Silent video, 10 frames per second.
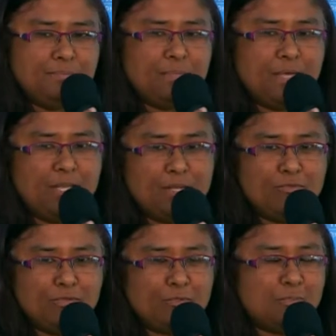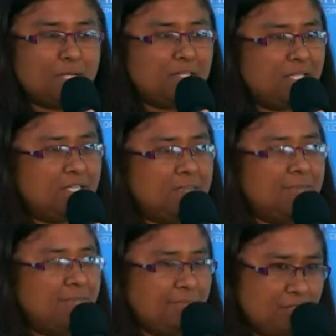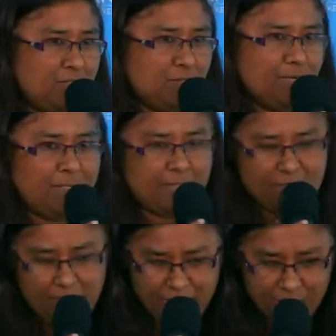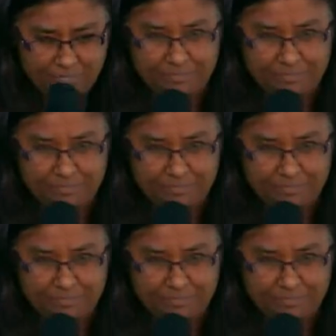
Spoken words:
hand over to Patrick. Enjoy. Thank you.